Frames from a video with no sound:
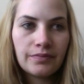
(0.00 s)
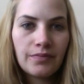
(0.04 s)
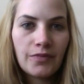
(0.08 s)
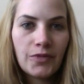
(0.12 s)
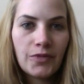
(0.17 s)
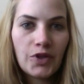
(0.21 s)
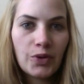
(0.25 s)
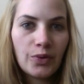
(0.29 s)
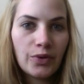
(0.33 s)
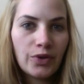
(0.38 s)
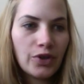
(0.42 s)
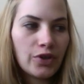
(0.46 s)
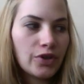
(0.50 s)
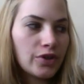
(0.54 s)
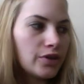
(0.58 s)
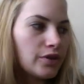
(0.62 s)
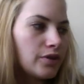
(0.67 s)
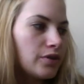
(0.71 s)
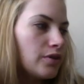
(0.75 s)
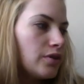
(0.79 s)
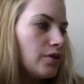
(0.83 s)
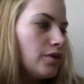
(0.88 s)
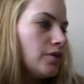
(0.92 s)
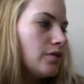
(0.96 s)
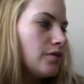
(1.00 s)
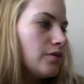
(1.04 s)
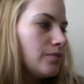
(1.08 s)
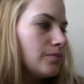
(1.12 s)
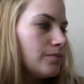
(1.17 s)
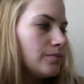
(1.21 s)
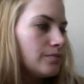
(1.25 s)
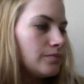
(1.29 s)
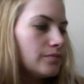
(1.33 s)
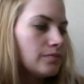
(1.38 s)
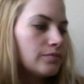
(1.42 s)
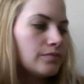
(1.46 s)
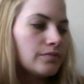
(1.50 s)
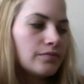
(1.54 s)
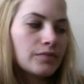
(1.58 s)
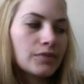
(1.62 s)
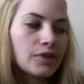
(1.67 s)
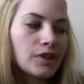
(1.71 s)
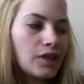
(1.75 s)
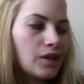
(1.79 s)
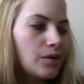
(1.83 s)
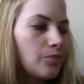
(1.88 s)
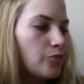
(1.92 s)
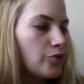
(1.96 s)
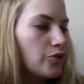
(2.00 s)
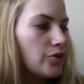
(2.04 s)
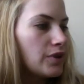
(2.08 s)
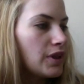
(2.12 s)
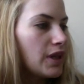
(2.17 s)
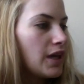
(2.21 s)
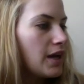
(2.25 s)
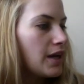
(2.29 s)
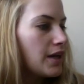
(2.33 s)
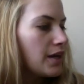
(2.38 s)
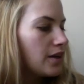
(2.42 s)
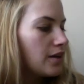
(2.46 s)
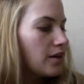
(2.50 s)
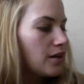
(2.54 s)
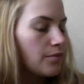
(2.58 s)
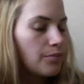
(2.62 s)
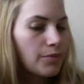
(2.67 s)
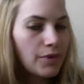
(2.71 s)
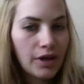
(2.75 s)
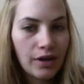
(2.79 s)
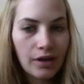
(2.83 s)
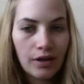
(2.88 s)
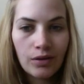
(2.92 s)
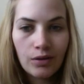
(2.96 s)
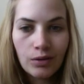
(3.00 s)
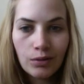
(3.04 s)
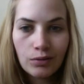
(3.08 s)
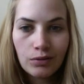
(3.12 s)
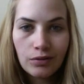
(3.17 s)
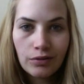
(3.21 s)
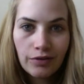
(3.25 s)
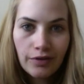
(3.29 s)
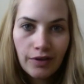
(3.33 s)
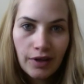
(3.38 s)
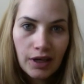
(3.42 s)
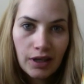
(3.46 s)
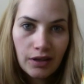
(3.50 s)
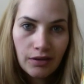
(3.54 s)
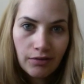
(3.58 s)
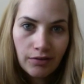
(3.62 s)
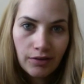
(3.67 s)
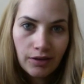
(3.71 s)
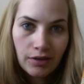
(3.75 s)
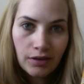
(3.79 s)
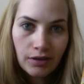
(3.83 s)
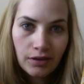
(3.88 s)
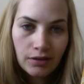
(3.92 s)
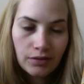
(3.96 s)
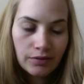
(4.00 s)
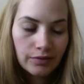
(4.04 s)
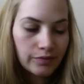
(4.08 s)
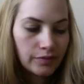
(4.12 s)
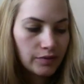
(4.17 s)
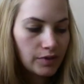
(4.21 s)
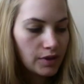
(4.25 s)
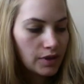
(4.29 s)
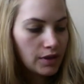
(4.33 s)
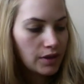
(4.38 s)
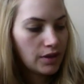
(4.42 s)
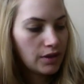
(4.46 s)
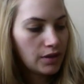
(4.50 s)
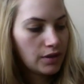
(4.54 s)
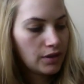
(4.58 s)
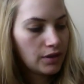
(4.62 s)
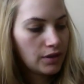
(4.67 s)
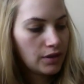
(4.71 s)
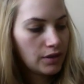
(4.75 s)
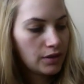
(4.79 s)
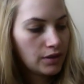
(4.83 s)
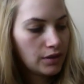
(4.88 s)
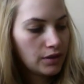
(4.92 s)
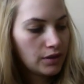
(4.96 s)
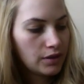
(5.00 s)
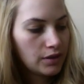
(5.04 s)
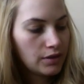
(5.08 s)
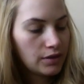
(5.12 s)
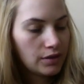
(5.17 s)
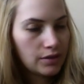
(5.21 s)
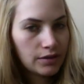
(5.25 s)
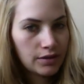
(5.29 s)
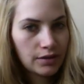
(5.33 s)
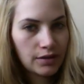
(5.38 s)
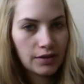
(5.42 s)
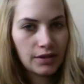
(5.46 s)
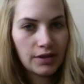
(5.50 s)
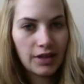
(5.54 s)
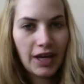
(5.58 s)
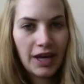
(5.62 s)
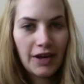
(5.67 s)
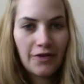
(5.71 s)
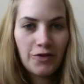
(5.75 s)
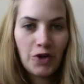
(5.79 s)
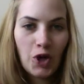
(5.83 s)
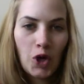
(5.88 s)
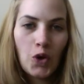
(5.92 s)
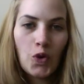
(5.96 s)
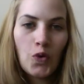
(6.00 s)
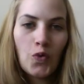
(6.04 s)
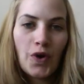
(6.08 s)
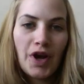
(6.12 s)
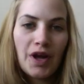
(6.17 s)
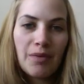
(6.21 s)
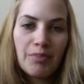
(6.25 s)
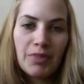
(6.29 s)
Doing good. Keep relying on my old faithful, because I have no ripe